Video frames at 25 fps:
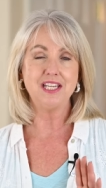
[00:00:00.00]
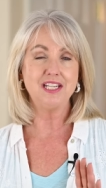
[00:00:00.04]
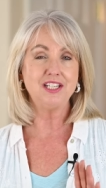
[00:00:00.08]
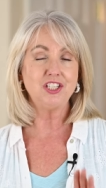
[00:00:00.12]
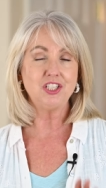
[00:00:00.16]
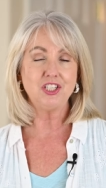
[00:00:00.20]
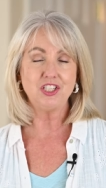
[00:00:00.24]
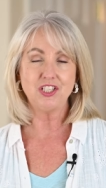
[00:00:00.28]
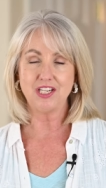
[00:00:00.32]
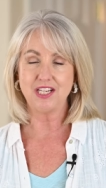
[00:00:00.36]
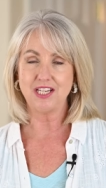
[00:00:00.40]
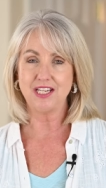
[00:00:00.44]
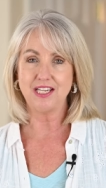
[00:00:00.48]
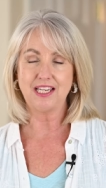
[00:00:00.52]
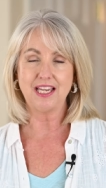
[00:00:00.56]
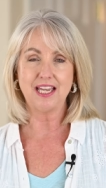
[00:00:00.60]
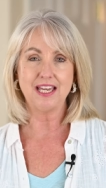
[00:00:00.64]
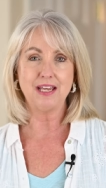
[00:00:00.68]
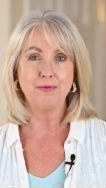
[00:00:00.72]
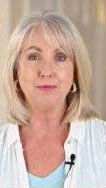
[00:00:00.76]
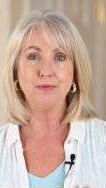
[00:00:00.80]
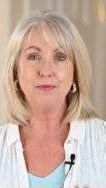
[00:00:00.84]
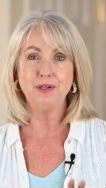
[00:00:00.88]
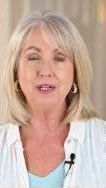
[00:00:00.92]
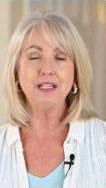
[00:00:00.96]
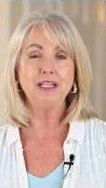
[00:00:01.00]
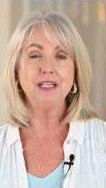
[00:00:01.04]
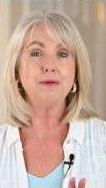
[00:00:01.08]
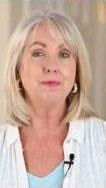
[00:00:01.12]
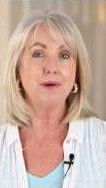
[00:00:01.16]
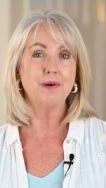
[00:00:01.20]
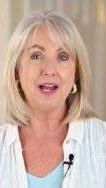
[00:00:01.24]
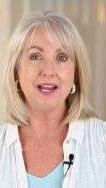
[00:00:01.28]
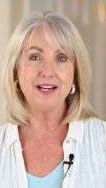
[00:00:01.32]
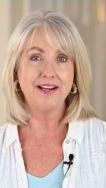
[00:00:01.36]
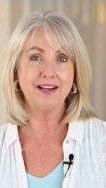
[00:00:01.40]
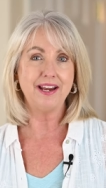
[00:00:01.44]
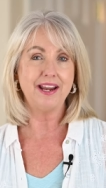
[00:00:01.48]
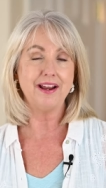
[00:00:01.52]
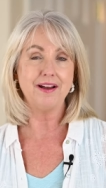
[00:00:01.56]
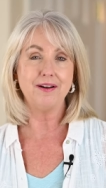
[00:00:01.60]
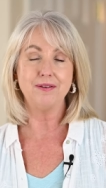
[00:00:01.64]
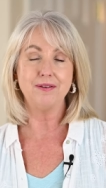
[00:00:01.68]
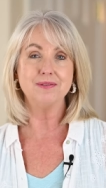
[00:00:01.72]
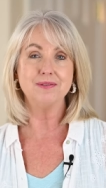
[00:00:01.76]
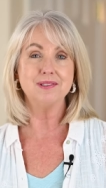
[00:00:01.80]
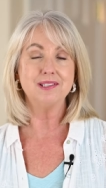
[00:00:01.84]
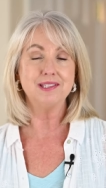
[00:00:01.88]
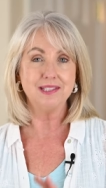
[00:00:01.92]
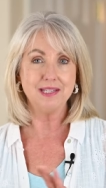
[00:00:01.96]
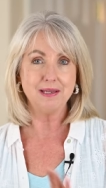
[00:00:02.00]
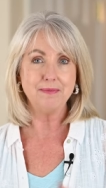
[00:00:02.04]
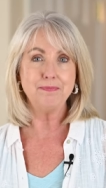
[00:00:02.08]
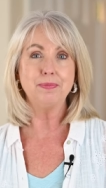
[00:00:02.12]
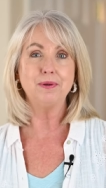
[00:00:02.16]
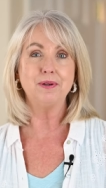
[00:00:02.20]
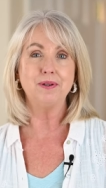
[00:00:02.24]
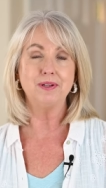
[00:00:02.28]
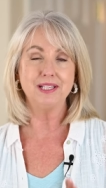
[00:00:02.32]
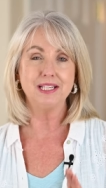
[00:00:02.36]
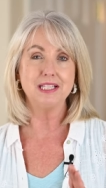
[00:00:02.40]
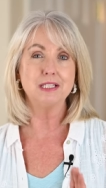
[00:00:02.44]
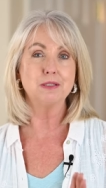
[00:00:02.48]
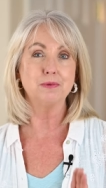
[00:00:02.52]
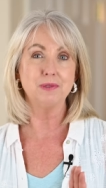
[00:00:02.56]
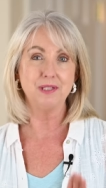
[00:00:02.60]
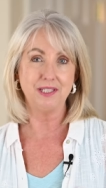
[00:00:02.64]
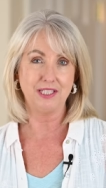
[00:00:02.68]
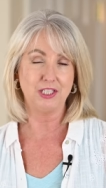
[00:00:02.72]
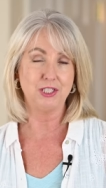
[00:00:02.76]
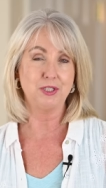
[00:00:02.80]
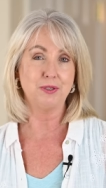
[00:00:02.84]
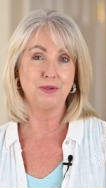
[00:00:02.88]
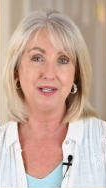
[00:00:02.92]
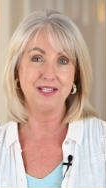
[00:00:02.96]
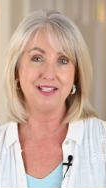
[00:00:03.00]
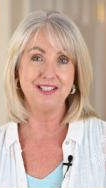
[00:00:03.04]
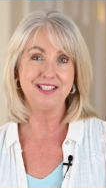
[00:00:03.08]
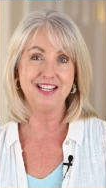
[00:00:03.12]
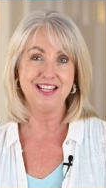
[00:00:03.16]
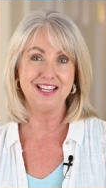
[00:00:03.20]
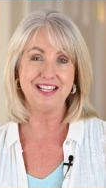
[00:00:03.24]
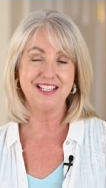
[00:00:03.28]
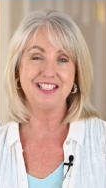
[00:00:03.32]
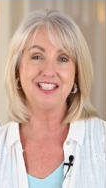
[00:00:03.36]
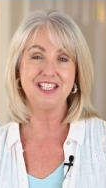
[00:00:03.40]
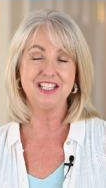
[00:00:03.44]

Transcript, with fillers: is chic. And really right now, simple is really trending,